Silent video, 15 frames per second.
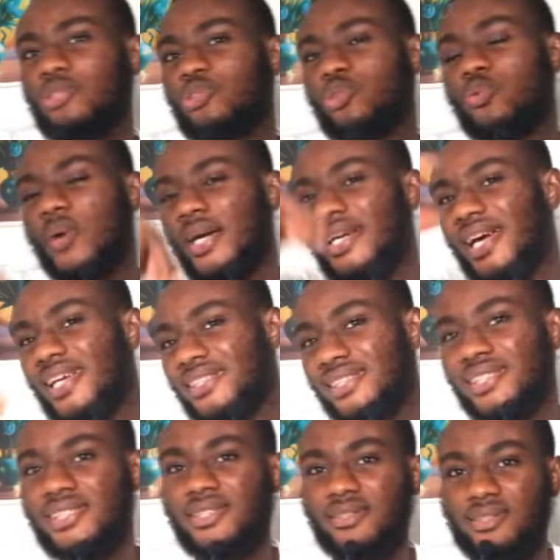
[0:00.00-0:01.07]
So what does
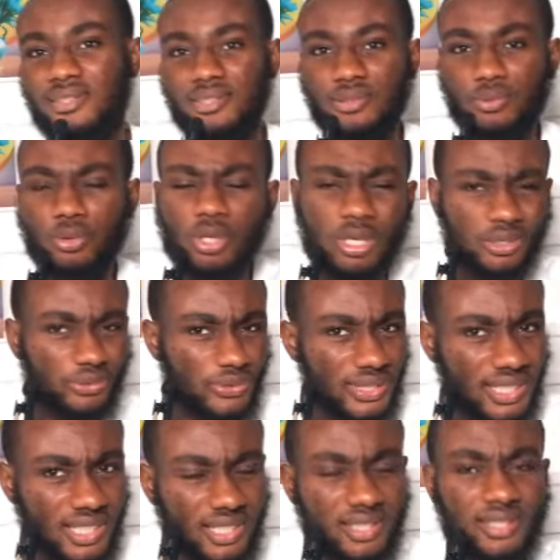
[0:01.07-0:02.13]
it tell you? You
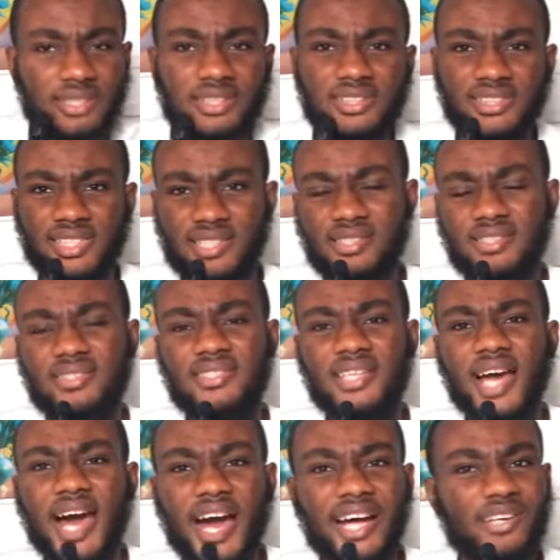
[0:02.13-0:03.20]
see, things
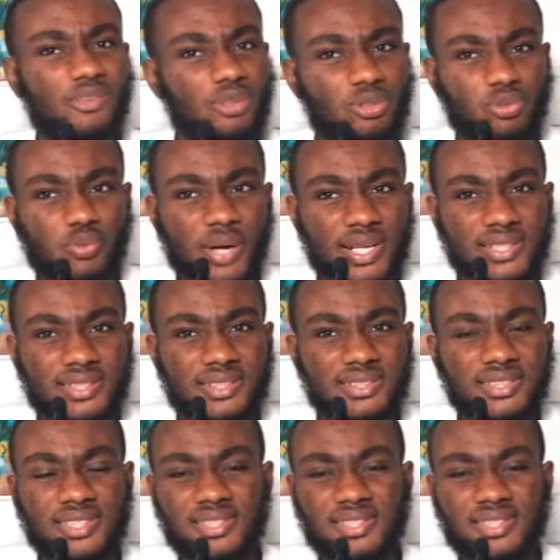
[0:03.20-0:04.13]
are not what the